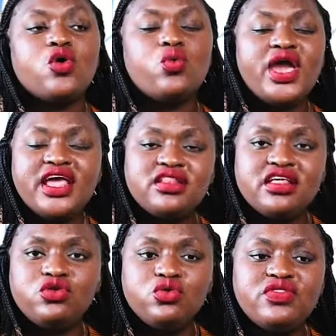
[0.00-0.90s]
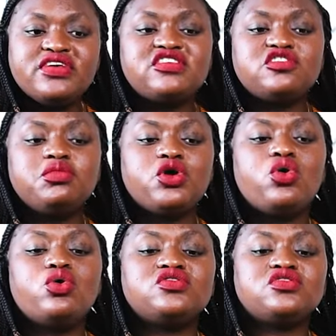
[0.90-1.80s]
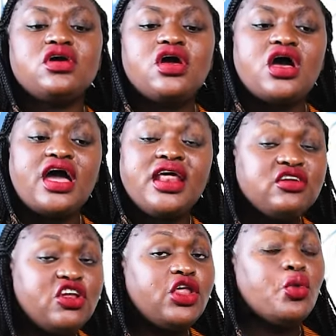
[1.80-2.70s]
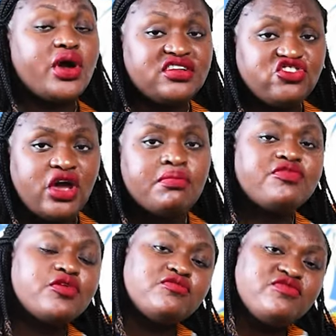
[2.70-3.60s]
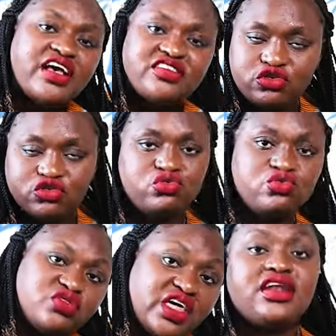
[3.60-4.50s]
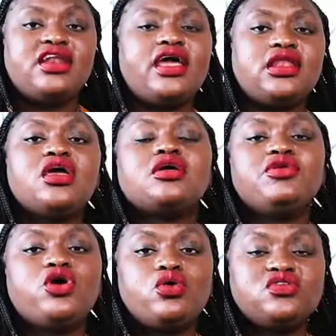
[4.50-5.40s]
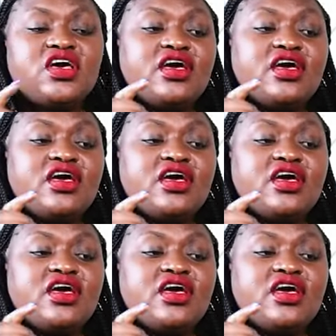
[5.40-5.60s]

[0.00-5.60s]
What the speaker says: Why they do this is because, and actually you can jump from first to third line, because